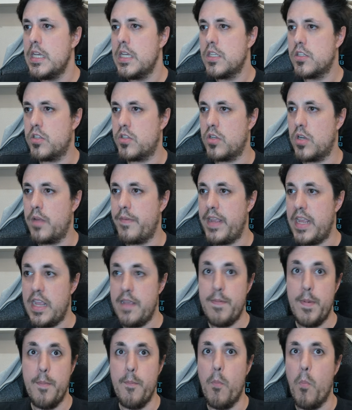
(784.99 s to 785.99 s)
So it's gonna be
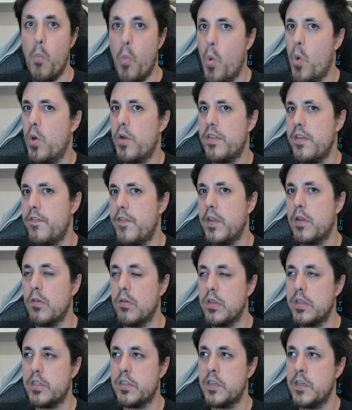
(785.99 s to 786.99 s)
even more
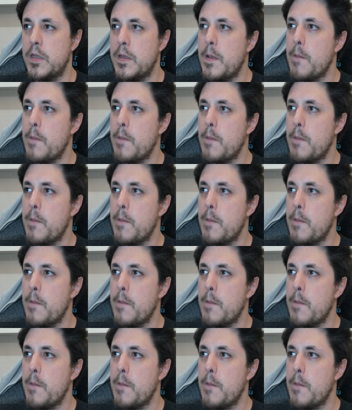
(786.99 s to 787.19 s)
difficult